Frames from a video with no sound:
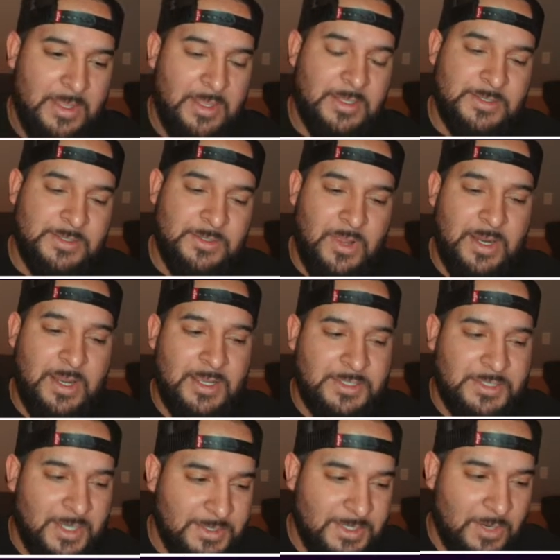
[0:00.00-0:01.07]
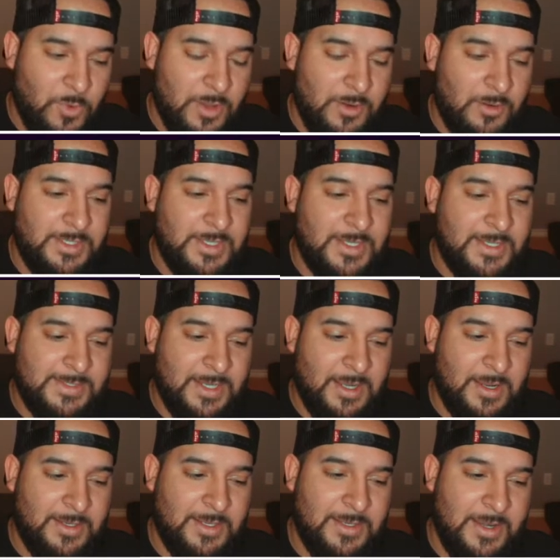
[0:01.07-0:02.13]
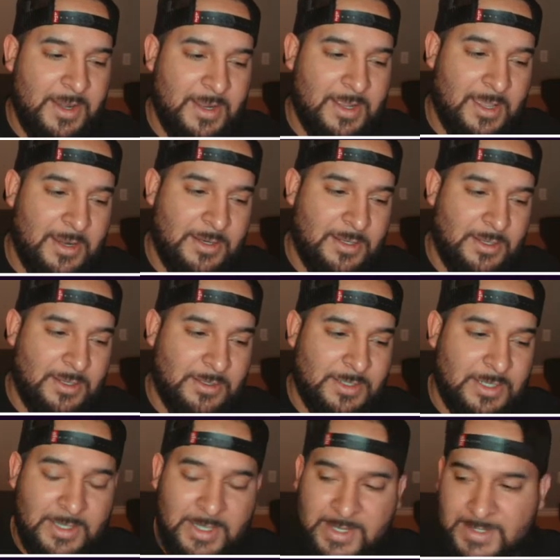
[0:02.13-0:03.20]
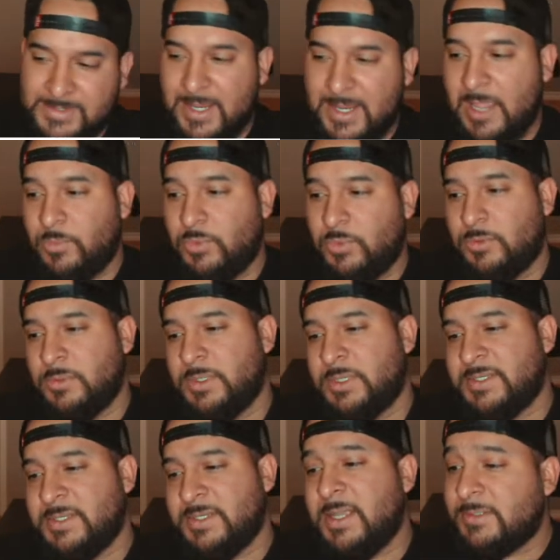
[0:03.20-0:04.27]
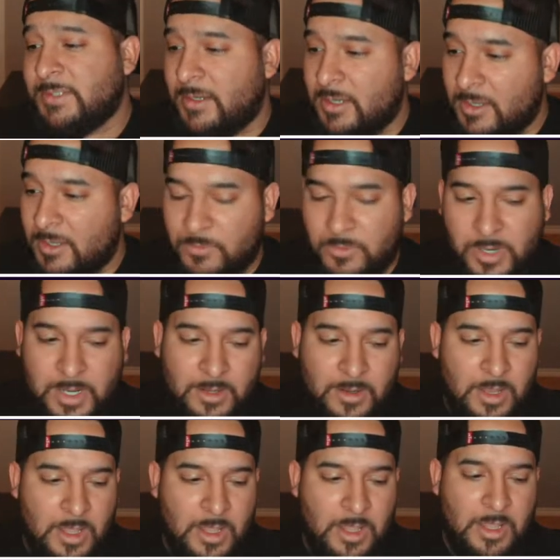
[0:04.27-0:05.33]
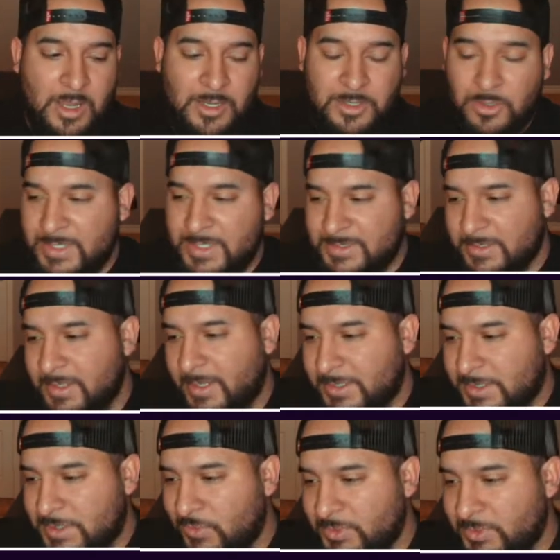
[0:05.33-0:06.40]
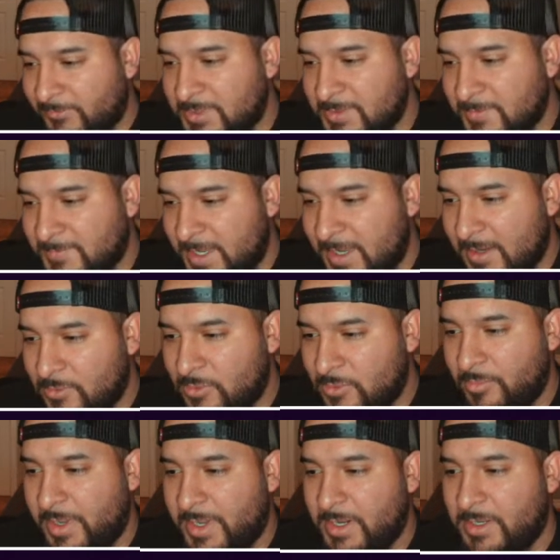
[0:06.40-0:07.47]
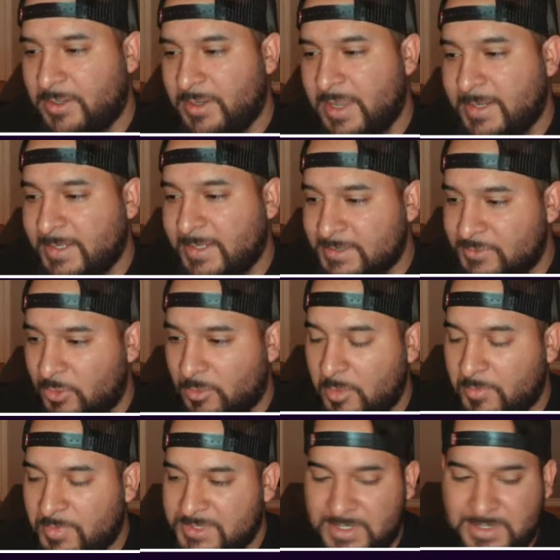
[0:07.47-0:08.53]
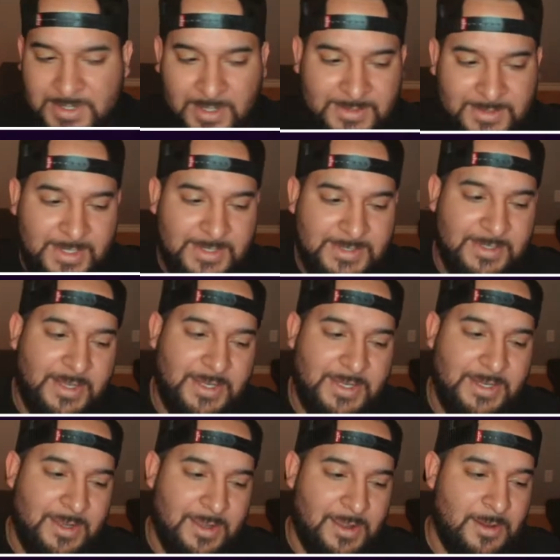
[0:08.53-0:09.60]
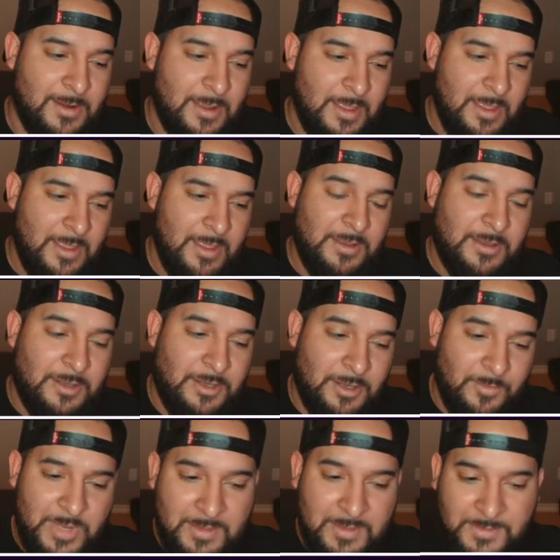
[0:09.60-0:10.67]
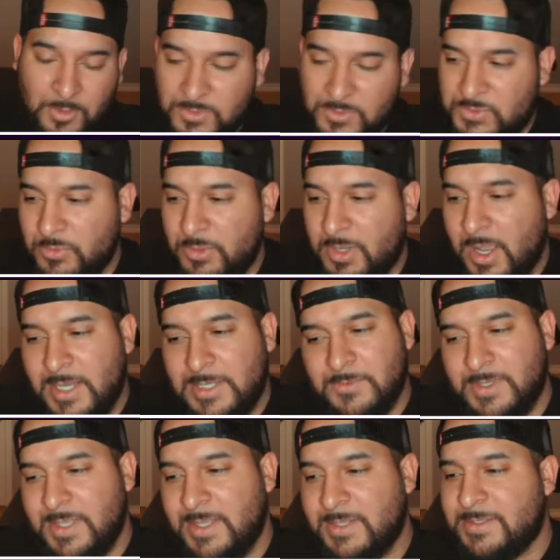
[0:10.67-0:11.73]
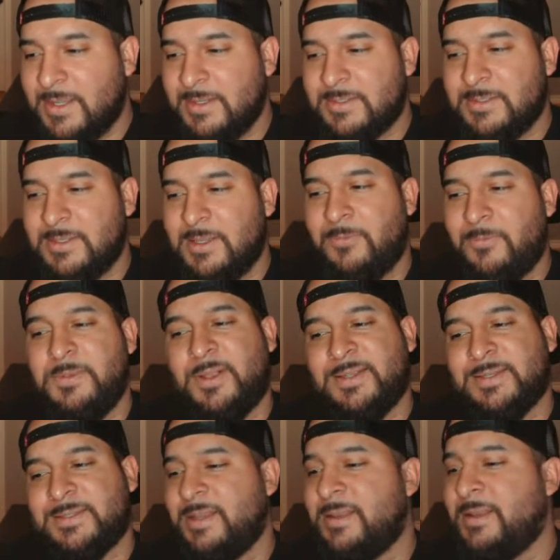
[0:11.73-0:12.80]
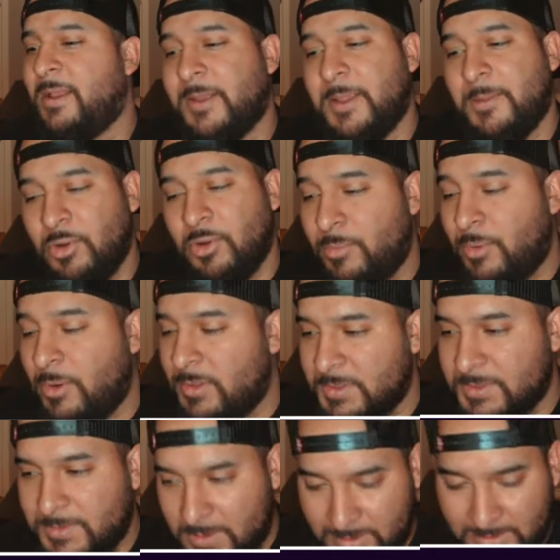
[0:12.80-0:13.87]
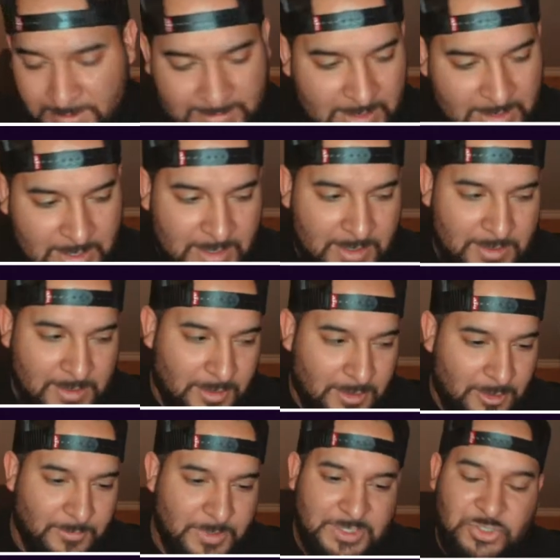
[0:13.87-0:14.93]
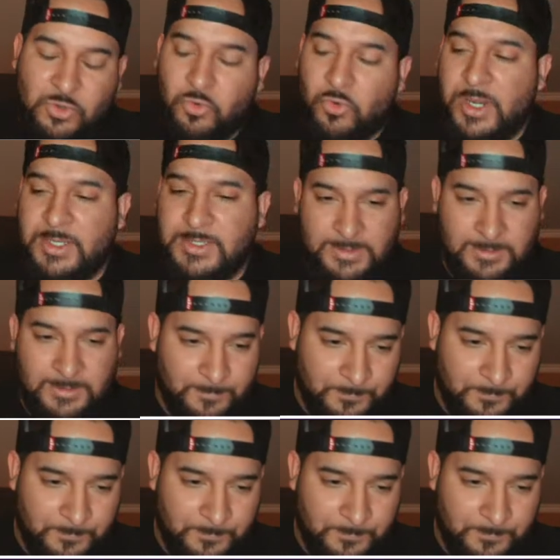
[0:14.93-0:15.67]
So I got JJ Watt on the inside, and then I got Calais Campbell because he got that upgrade. I know he's a 92 at defensive tackle, but at his normal position, I think he's a 99. And those 2 guys with inside stuff, y'all seen how they blow up all those runs. It's crazy.